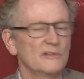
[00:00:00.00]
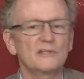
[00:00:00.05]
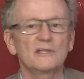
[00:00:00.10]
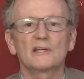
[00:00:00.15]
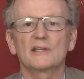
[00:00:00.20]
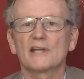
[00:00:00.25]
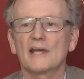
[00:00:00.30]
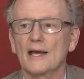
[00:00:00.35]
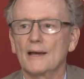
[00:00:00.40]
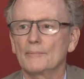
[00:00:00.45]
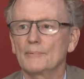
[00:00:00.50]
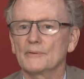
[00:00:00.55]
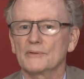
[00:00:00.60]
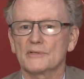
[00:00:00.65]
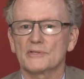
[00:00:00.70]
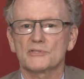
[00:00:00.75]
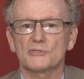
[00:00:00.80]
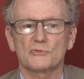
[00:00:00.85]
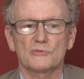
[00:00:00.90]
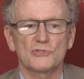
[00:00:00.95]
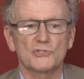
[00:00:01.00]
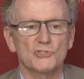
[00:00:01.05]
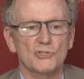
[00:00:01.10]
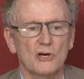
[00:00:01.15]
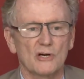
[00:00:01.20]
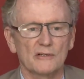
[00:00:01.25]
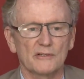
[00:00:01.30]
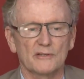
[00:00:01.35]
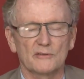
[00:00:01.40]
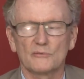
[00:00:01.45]
Indianapolis or
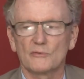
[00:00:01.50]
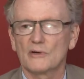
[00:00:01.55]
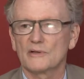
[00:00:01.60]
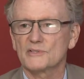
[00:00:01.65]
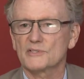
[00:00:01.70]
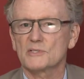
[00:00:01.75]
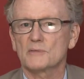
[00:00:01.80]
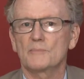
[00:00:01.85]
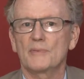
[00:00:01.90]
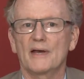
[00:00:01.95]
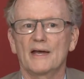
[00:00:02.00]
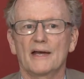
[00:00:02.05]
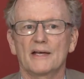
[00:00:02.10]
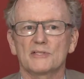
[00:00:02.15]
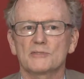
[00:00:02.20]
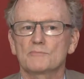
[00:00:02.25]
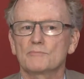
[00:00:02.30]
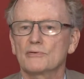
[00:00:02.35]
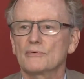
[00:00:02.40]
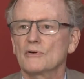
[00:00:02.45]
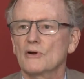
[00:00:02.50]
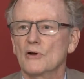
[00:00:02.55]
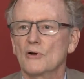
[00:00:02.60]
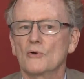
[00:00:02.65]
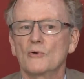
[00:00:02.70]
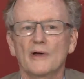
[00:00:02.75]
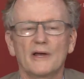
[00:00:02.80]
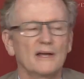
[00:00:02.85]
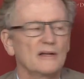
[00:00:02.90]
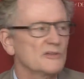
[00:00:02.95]
Charlotte wants to pass
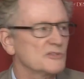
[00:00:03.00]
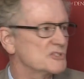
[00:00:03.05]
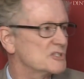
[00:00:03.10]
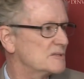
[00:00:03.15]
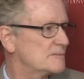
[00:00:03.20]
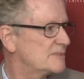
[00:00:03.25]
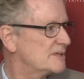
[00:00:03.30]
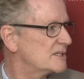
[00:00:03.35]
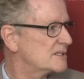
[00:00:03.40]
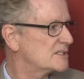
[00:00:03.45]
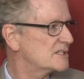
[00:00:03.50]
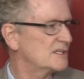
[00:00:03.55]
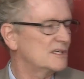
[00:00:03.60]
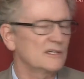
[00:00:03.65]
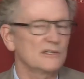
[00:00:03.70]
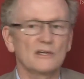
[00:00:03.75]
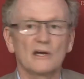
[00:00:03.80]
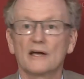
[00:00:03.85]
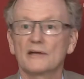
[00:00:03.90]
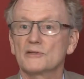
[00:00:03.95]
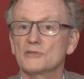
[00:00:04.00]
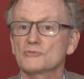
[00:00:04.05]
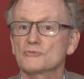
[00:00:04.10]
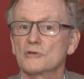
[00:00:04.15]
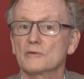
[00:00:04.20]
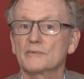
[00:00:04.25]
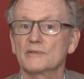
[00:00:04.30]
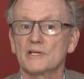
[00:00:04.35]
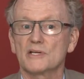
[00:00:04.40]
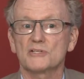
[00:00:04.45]
pro-LGBT
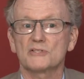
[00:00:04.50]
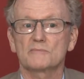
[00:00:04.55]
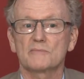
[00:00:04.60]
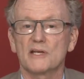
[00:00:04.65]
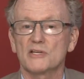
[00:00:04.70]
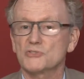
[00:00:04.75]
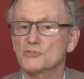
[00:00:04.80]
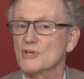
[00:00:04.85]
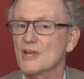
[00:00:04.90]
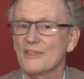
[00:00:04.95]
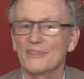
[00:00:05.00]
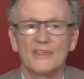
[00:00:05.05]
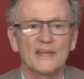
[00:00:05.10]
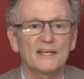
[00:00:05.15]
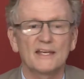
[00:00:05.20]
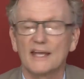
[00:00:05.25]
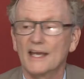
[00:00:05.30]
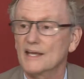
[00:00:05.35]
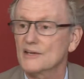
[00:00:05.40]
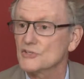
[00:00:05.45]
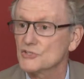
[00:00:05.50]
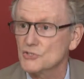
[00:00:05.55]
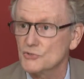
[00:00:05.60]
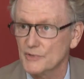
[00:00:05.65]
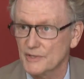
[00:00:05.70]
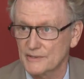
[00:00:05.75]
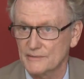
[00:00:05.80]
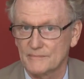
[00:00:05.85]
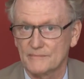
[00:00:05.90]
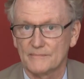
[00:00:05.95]
non-discrimination measures, they can't
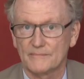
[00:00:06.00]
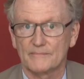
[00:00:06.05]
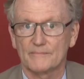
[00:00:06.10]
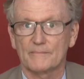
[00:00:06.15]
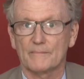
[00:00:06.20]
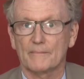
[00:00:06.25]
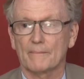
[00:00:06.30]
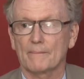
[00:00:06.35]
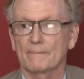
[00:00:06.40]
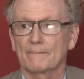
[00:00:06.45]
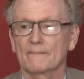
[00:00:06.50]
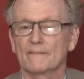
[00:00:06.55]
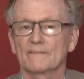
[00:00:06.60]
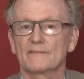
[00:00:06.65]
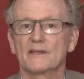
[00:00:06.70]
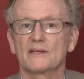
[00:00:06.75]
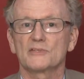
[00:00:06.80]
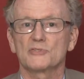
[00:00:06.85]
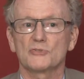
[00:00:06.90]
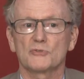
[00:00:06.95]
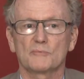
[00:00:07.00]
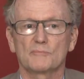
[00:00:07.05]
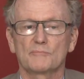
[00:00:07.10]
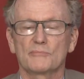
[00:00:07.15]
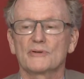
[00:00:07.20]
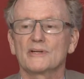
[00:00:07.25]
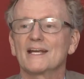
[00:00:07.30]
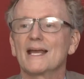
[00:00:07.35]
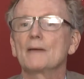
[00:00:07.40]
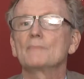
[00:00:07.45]
do it. These are
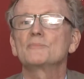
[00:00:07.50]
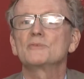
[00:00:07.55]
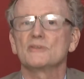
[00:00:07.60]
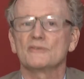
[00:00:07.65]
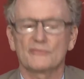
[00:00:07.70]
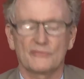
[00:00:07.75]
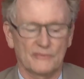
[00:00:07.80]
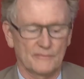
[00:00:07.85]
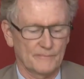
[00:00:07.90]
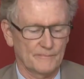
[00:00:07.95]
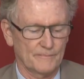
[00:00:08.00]
preemptive.